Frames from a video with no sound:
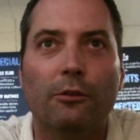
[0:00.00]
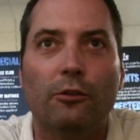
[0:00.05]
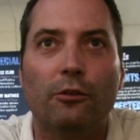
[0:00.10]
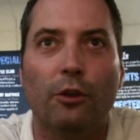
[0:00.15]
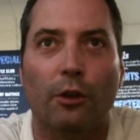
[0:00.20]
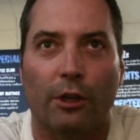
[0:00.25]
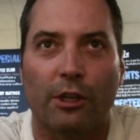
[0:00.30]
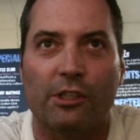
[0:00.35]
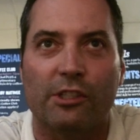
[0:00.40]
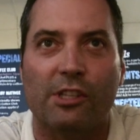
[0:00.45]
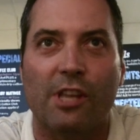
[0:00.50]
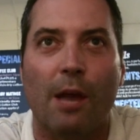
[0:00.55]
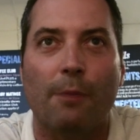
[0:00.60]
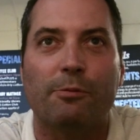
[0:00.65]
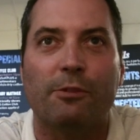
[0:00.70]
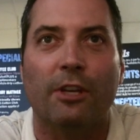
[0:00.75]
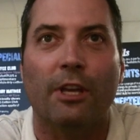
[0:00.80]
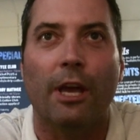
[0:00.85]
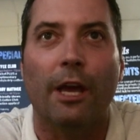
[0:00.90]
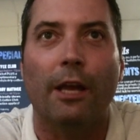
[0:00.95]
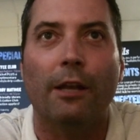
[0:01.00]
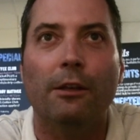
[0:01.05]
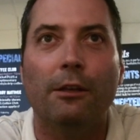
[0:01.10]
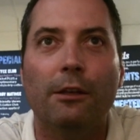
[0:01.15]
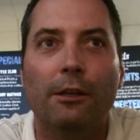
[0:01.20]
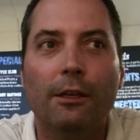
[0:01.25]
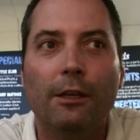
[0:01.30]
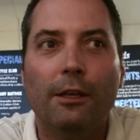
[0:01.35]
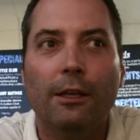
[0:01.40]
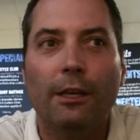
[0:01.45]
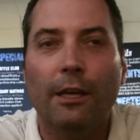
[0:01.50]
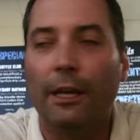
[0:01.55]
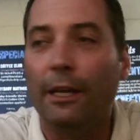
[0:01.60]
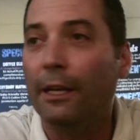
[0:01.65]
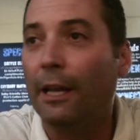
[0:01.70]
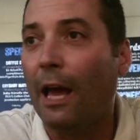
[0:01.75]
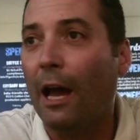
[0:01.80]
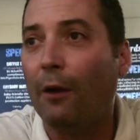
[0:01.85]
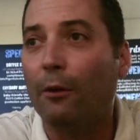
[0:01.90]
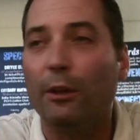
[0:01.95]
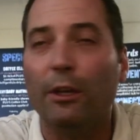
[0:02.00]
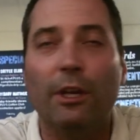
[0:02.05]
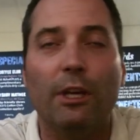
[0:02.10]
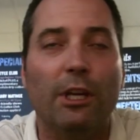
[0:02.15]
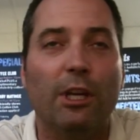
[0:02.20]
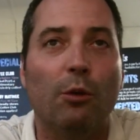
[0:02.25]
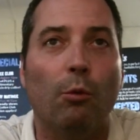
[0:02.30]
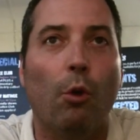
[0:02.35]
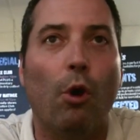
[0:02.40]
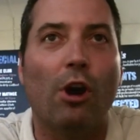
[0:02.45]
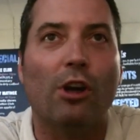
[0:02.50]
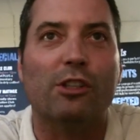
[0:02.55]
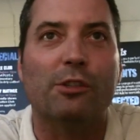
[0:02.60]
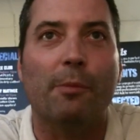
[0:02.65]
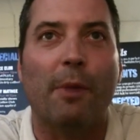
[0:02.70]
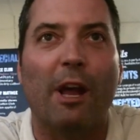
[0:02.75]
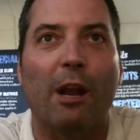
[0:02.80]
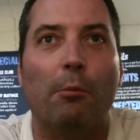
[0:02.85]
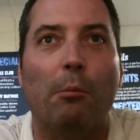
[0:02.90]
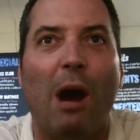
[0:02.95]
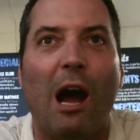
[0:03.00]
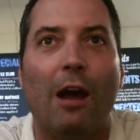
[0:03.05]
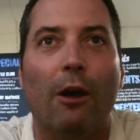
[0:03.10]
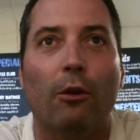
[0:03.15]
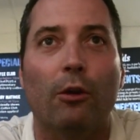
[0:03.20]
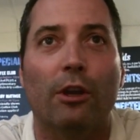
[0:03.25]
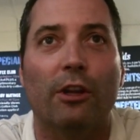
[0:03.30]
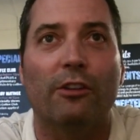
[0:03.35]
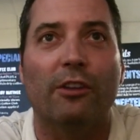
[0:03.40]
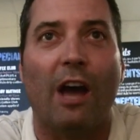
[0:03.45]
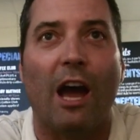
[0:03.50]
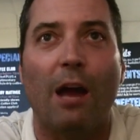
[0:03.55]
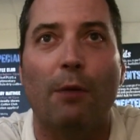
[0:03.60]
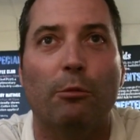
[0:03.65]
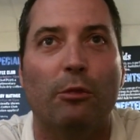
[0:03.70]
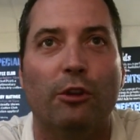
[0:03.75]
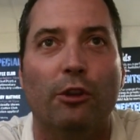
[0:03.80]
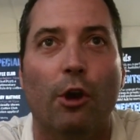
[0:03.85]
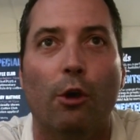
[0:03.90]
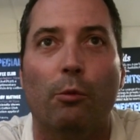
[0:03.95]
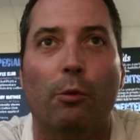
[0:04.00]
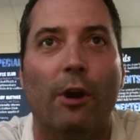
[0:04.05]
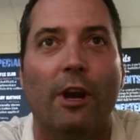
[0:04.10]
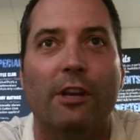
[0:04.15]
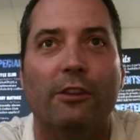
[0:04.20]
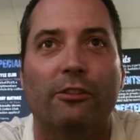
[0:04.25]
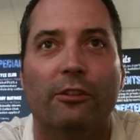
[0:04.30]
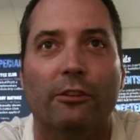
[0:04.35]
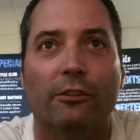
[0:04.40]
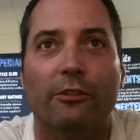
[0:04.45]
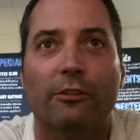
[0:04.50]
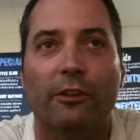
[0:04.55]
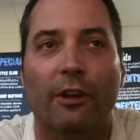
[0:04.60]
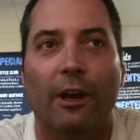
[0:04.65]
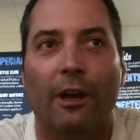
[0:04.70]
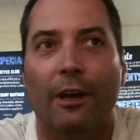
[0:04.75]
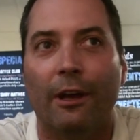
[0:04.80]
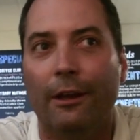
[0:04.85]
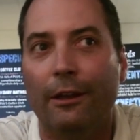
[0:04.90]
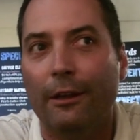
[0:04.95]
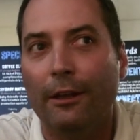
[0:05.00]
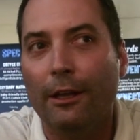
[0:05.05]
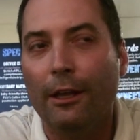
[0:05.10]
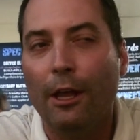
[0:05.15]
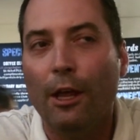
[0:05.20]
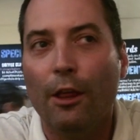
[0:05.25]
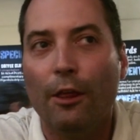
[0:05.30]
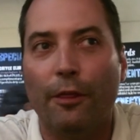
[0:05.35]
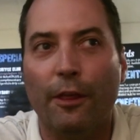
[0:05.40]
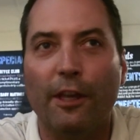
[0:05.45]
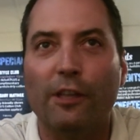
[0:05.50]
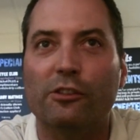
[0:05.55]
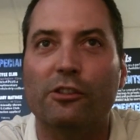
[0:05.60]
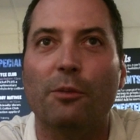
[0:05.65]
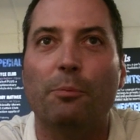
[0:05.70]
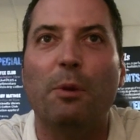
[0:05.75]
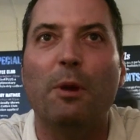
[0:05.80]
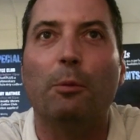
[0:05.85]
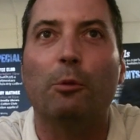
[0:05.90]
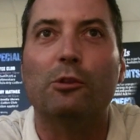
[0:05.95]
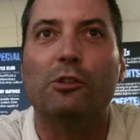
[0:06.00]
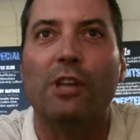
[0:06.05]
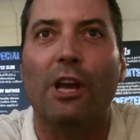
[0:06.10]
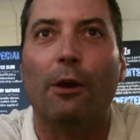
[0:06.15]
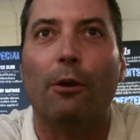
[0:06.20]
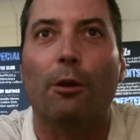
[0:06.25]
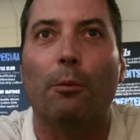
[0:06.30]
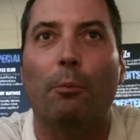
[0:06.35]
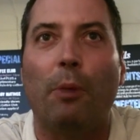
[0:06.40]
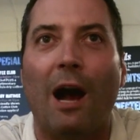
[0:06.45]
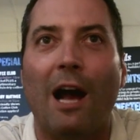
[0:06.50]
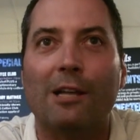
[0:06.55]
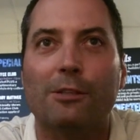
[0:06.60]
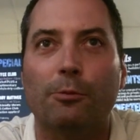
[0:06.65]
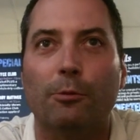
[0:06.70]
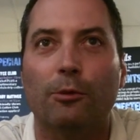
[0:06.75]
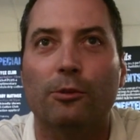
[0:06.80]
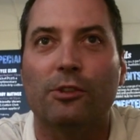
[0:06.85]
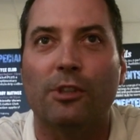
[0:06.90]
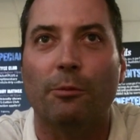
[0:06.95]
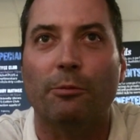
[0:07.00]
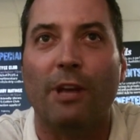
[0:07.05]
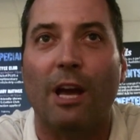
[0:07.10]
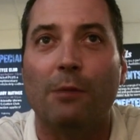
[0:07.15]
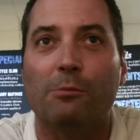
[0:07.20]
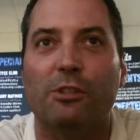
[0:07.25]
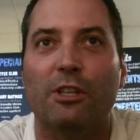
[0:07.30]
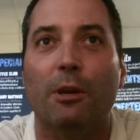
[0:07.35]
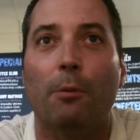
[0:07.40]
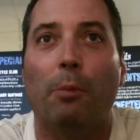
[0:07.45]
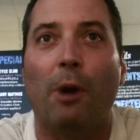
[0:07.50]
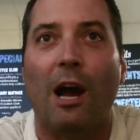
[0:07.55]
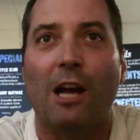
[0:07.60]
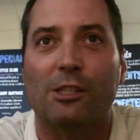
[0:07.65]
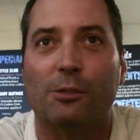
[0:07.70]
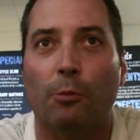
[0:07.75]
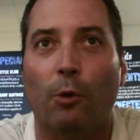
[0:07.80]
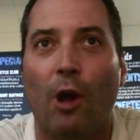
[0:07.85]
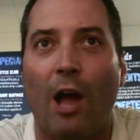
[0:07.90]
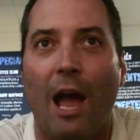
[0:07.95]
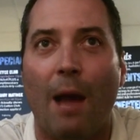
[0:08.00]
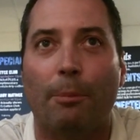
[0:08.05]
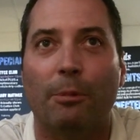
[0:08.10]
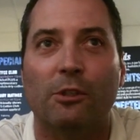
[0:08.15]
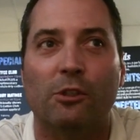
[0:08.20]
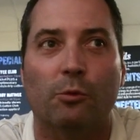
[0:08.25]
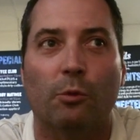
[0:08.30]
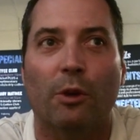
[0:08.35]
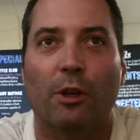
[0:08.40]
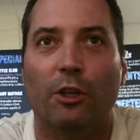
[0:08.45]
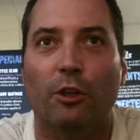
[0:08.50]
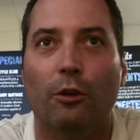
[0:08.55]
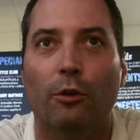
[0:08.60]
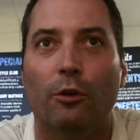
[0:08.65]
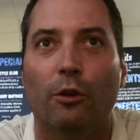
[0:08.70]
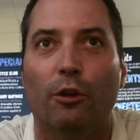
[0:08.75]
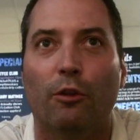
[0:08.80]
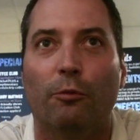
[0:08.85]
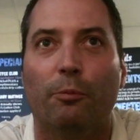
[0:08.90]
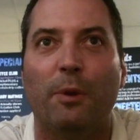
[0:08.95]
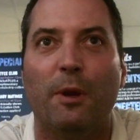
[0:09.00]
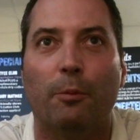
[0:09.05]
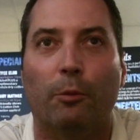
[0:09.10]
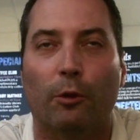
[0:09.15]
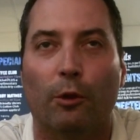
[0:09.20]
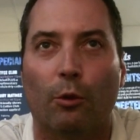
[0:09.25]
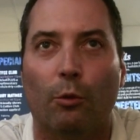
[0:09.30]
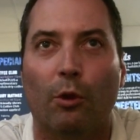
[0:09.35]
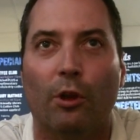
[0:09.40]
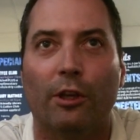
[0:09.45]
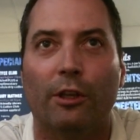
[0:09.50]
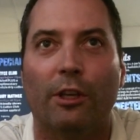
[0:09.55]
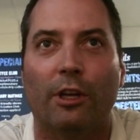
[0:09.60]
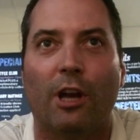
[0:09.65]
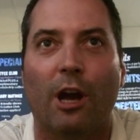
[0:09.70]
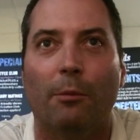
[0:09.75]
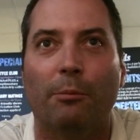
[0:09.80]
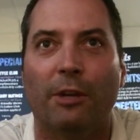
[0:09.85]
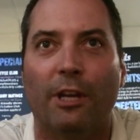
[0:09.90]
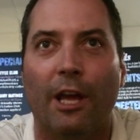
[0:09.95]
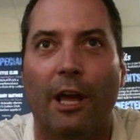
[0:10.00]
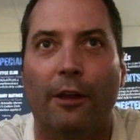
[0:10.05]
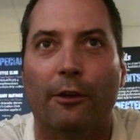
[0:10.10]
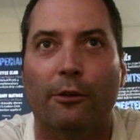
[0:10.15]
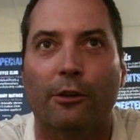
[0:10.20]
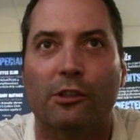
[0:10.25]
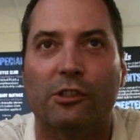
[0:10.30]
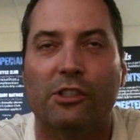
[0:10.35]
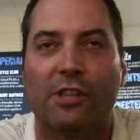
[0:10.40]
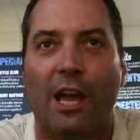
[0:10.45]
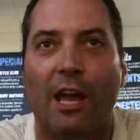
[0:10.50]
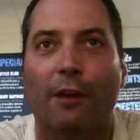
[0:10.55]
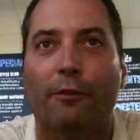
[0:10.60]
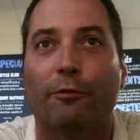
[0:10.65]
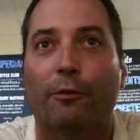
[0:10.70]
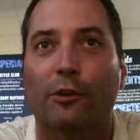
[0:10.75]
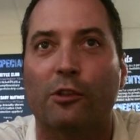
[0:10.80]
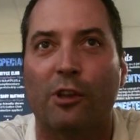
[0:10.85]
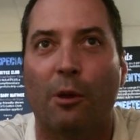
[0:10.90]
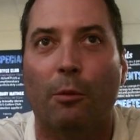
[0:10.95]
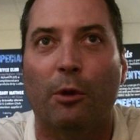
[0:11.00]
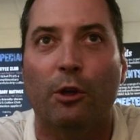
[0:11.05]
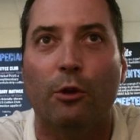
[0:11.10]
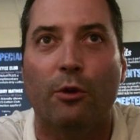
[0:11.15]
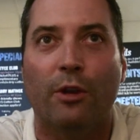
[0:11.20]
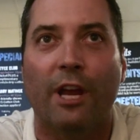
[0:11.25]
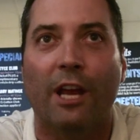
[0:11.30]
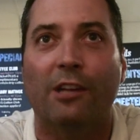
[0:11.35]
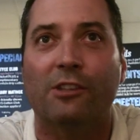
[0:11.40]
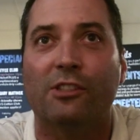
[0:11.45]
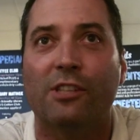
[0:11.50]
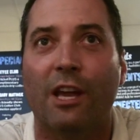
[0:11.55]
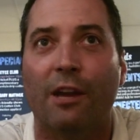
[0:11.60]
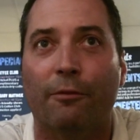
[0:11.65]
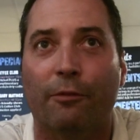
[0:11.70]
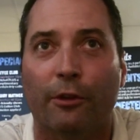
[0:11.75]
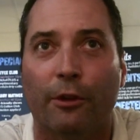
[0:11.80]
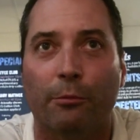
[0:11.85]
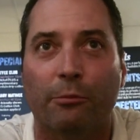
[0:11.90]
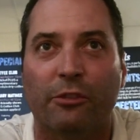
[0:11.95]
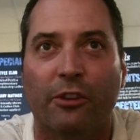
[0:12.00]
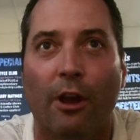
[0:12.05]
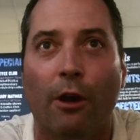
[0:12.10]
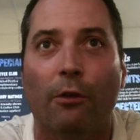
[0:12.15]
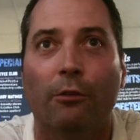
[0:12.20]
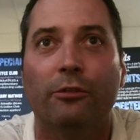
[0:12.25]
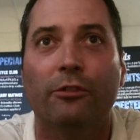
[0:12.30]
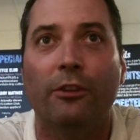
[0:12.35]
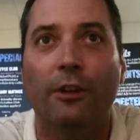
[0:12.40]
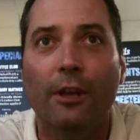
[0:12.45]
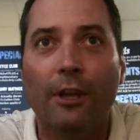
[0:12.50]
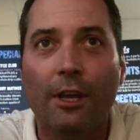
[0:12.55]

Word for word: took his steps again, and now he, he walks about a mile at a time with no braces. Uh, things that people say are impossible. Sometimes the impossible happens when a unit of people are willing to come together and stand for someone who can't stand for themselves.